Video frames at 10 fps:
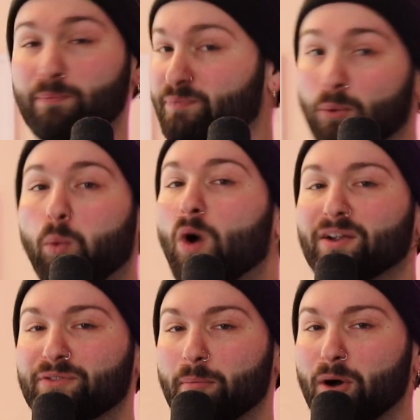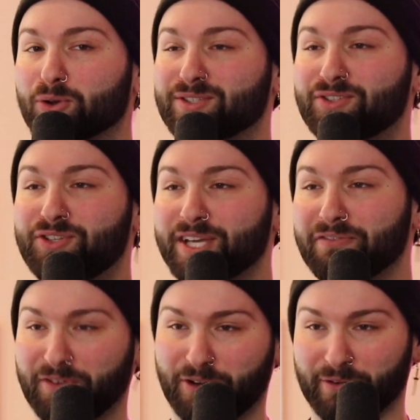one of the most
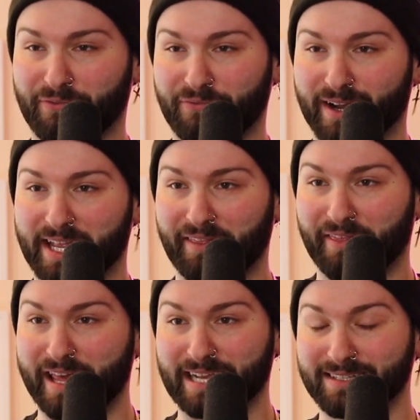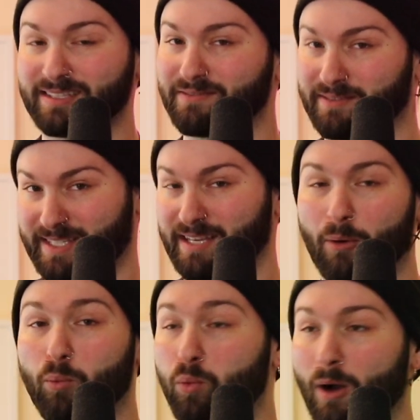difficult fucking things.
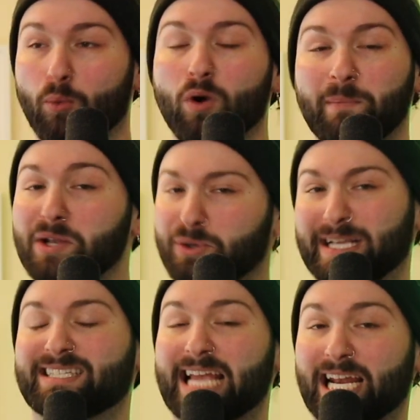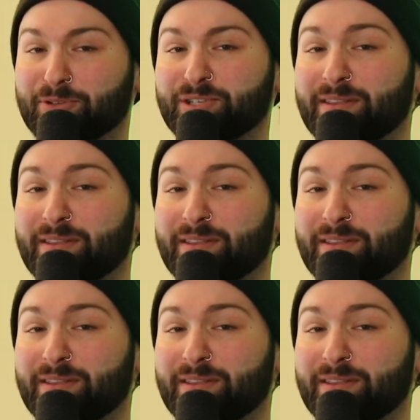A woman doing stand-up.